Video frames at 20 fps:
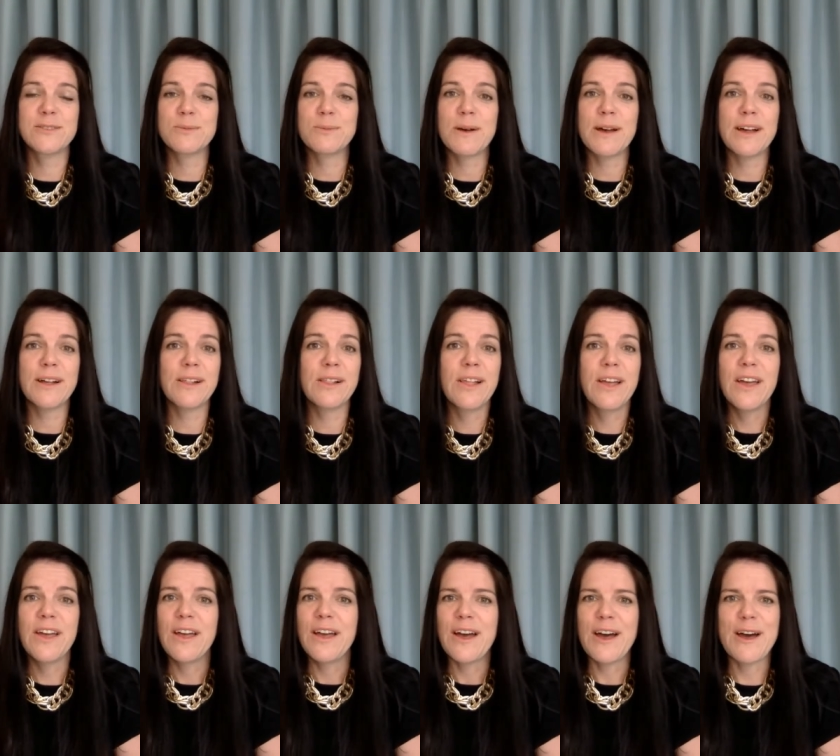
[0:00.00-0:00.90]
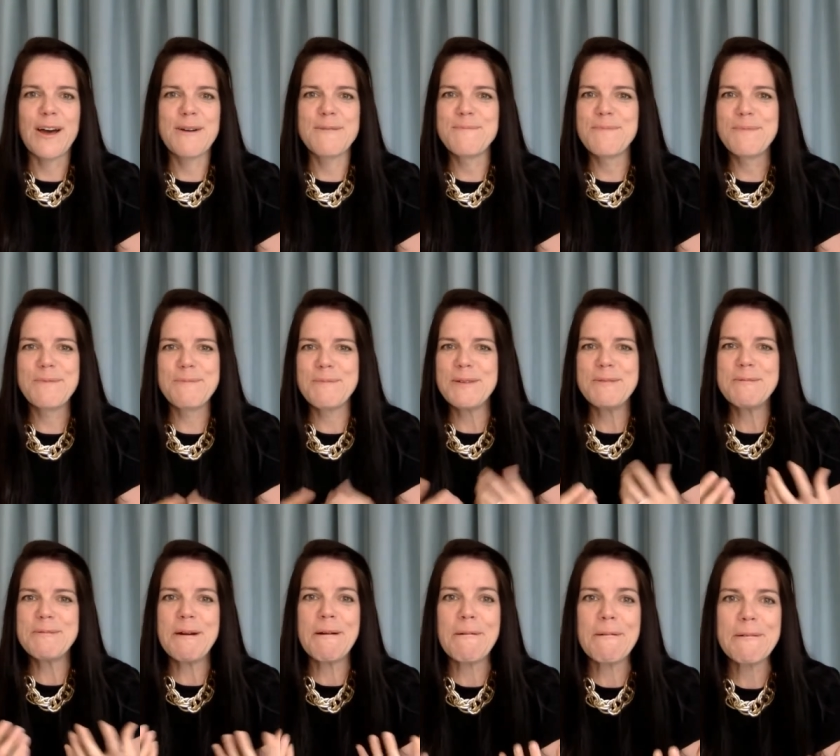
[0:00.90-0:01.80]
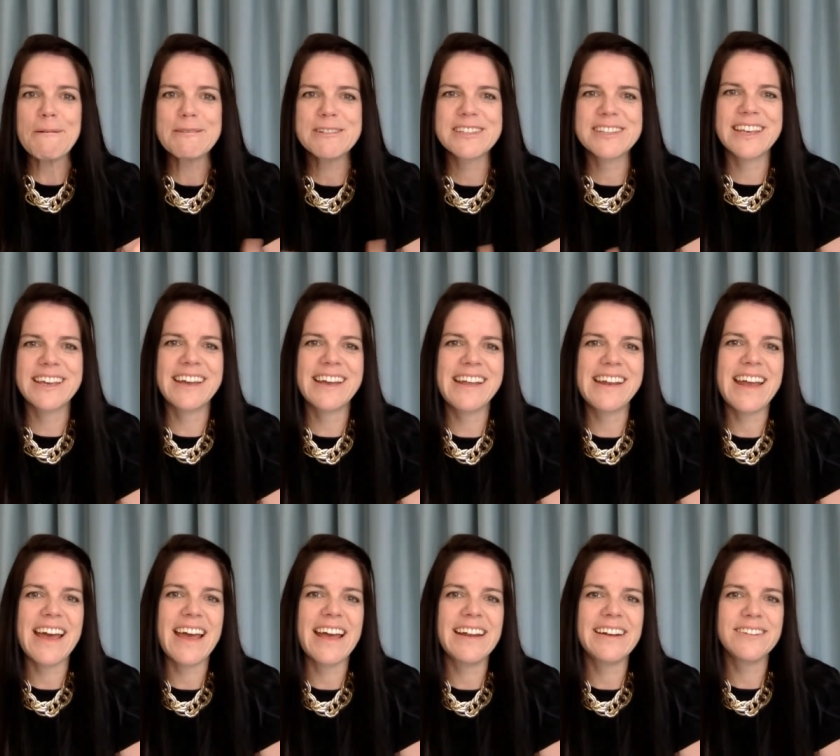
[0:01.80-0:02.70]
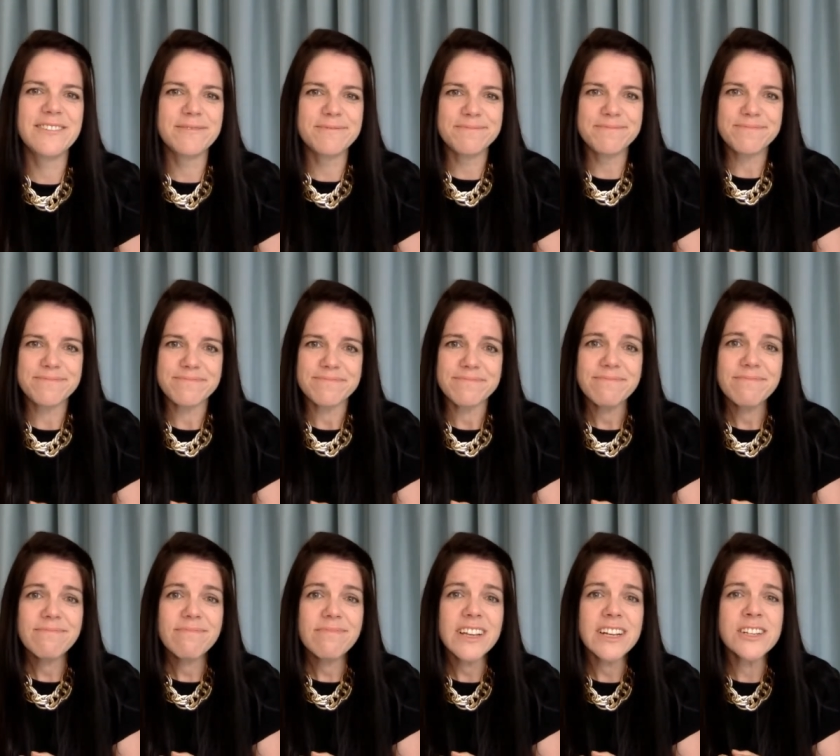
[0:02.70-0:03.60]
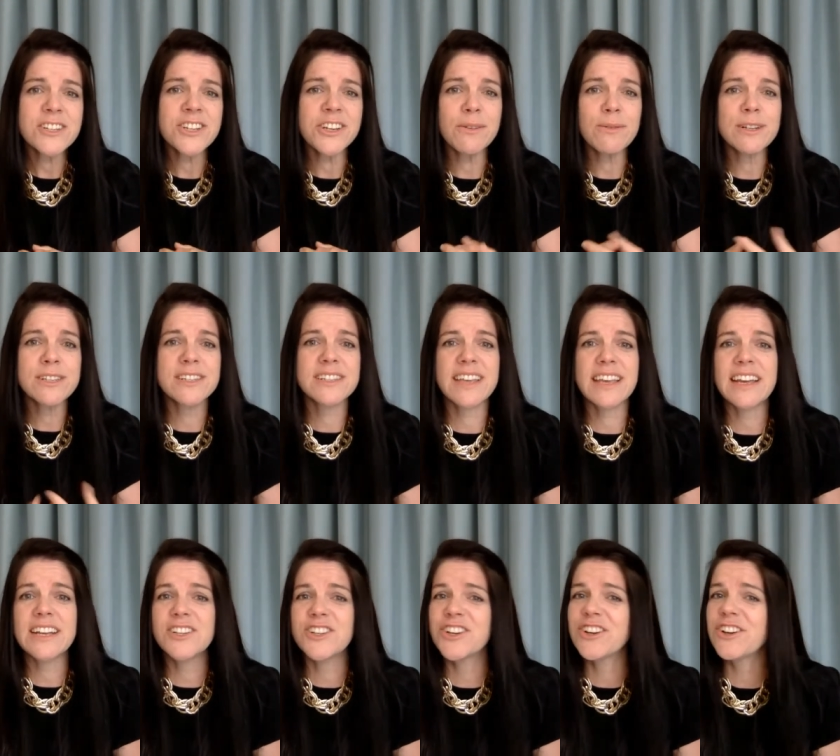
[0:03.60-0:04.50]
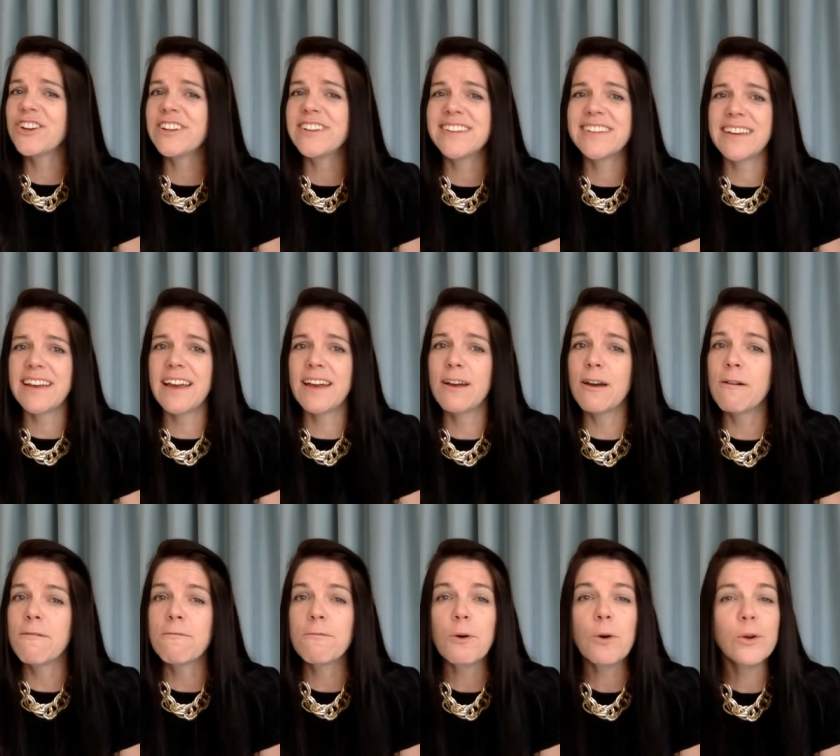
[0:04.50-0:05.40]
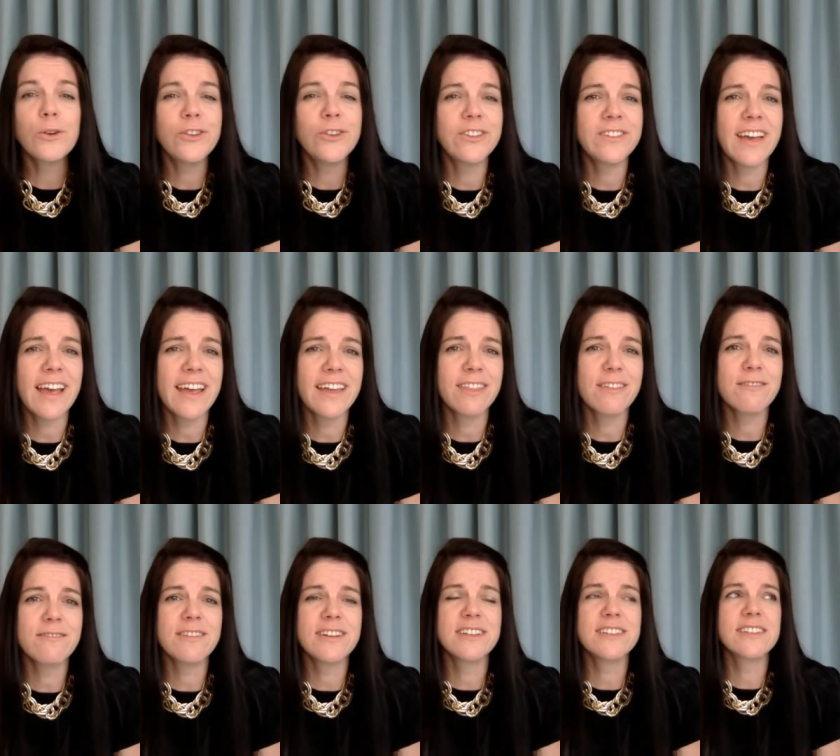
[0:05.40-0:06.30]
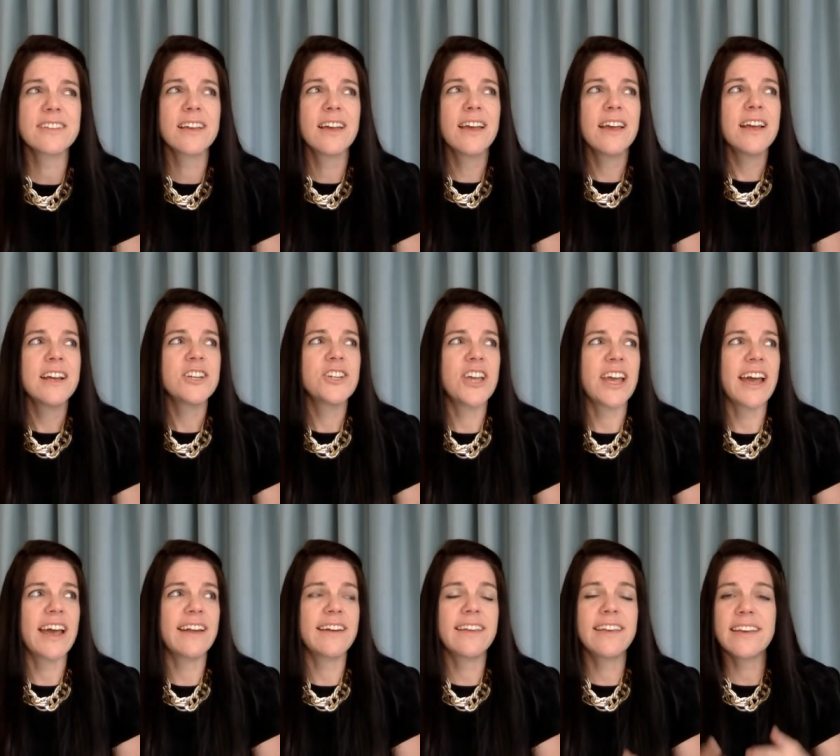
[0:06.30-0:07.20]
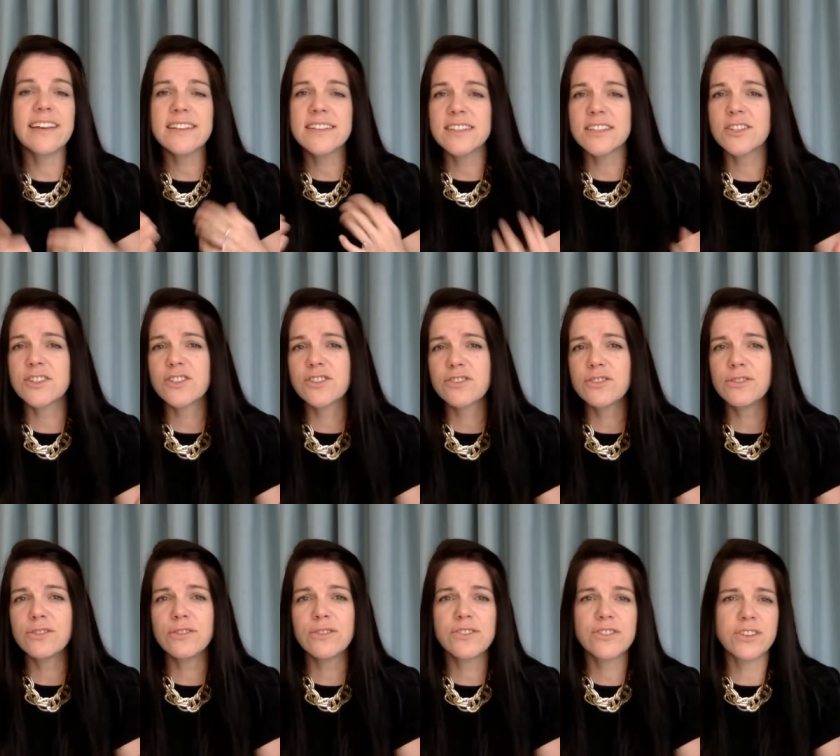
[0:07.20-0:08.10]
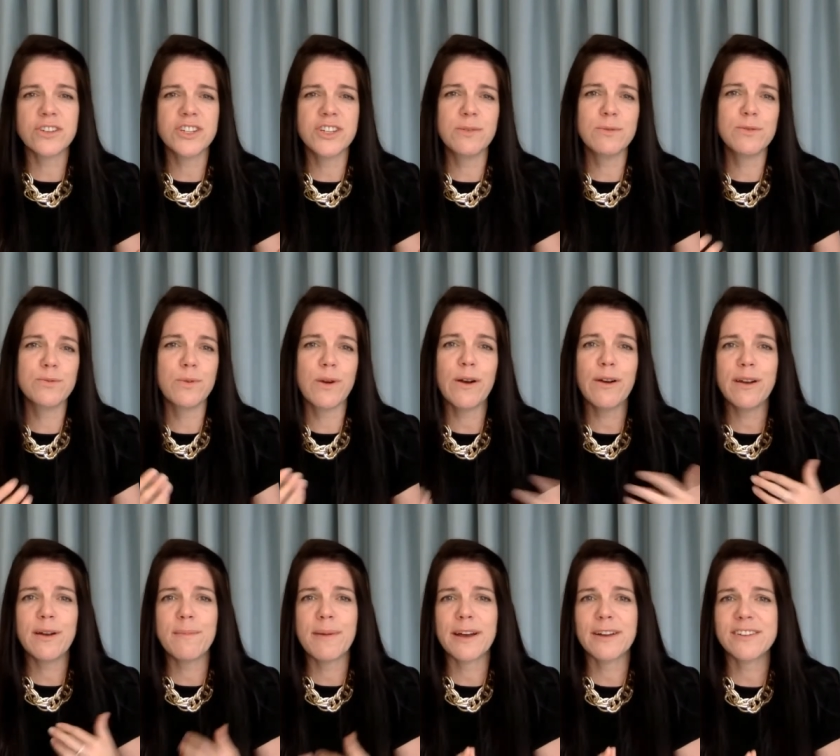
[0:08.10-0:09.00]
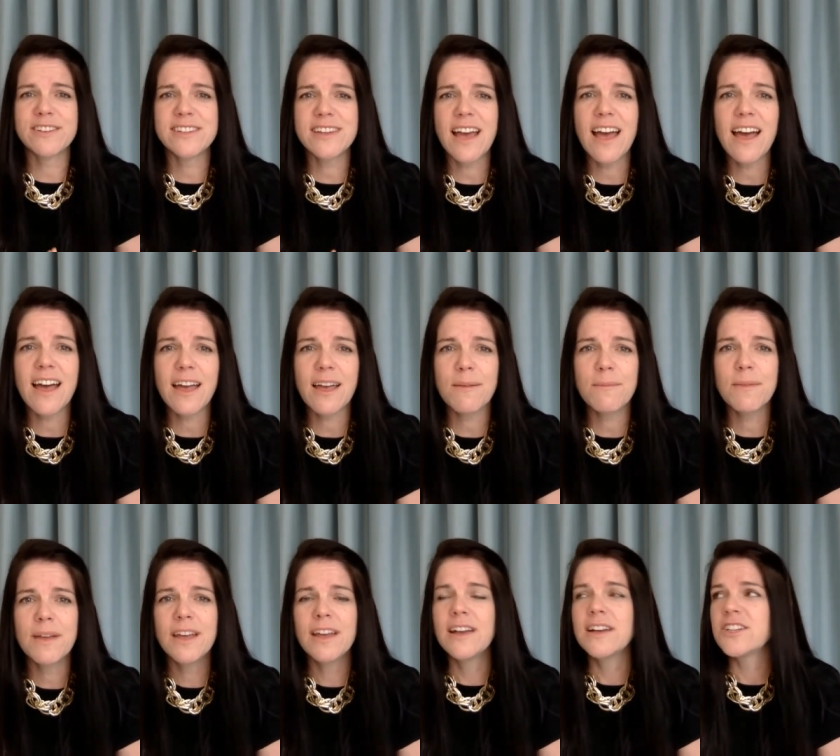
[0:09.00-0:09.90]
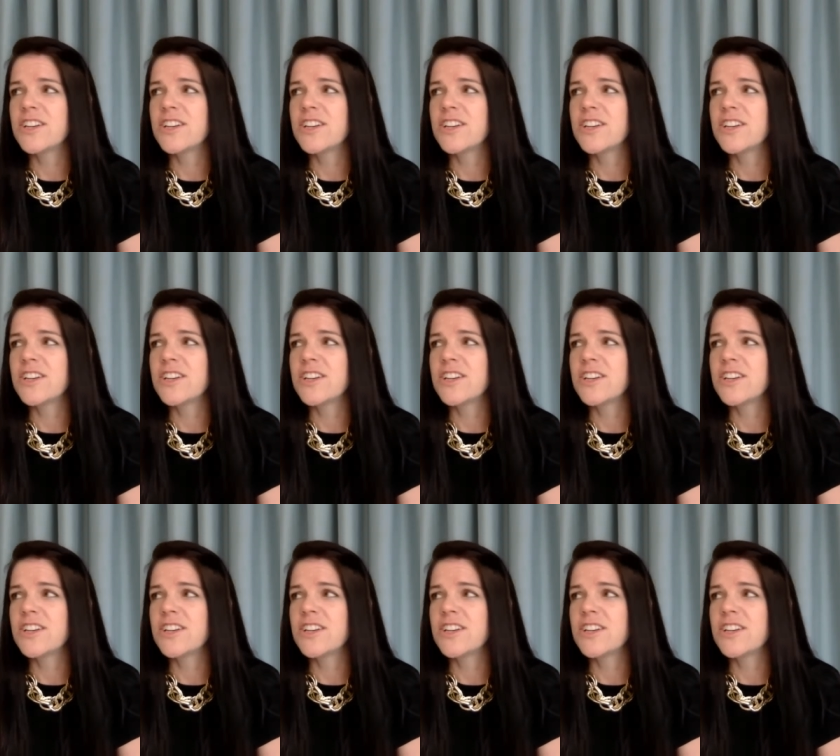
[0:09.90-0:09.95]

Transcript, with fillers: as well. Um, I mean, we're all scared. And she was scared she couldn't uh, afford to take the risk. She had kids at school, so she was worried about time.